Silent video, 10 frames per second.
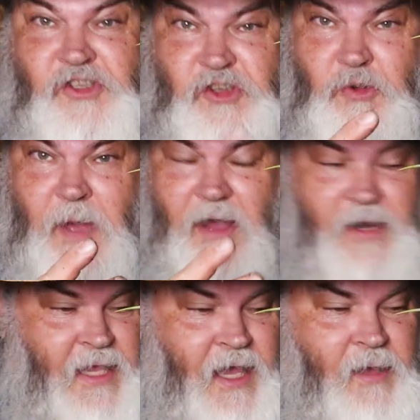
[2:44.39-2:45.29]
2 out
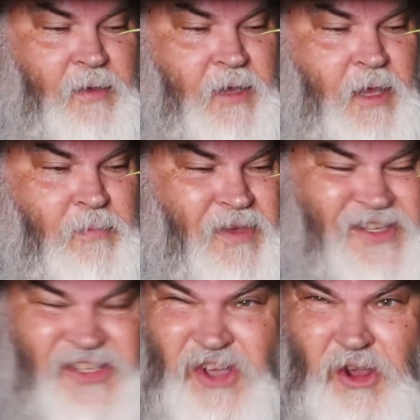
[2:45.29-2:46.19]
here because
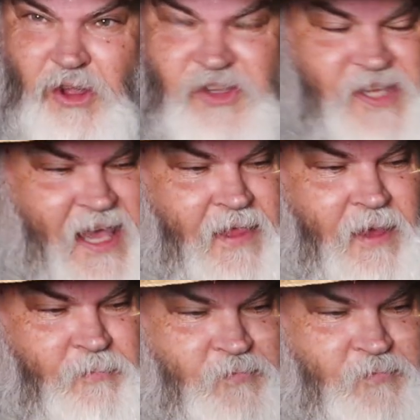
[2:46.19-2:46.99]
they're so close together.